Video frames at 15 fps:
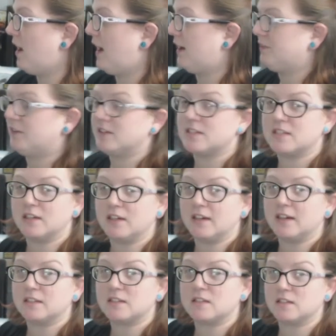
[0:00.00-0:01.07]
hot this thing
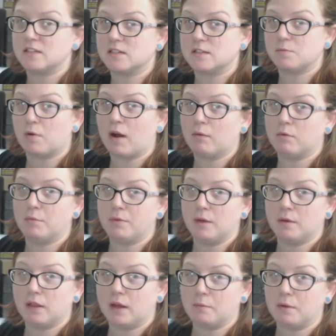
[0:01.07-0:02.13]
gets since it's a problem
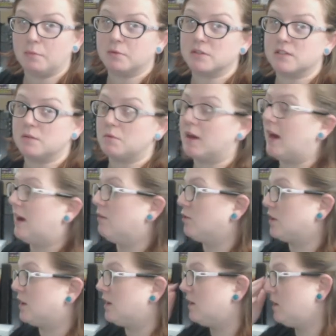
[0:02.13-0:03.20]
a lot of people seem to have
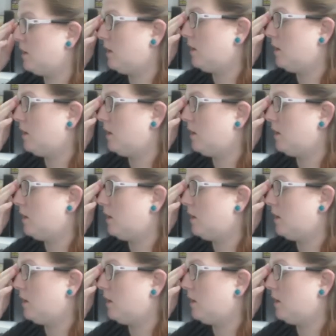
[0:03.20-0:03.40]
with it,